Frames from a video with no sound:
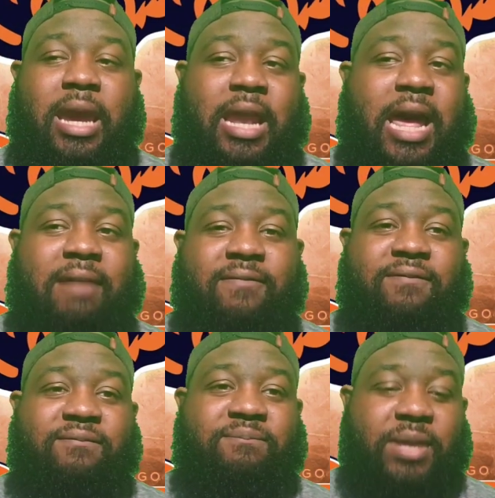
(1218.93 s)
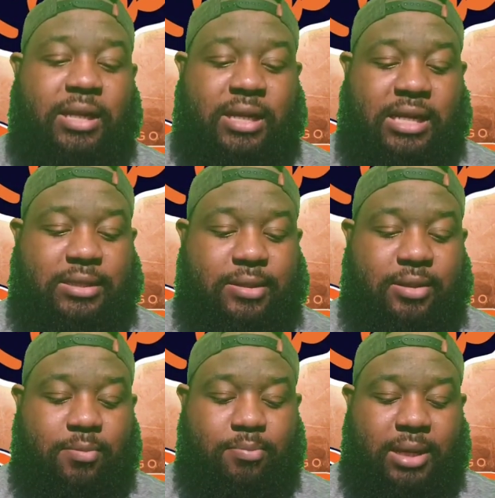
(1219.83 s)
And I have a feeling that's
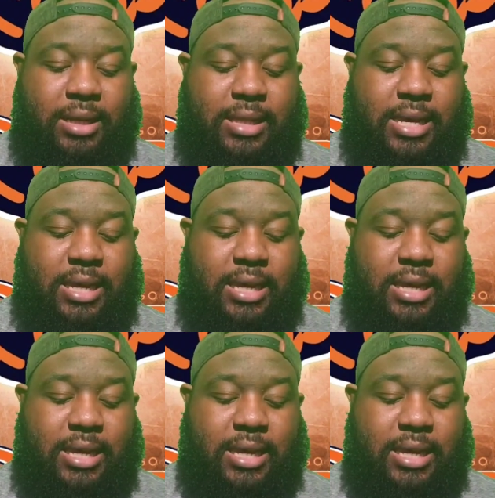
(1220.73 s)
gonna be like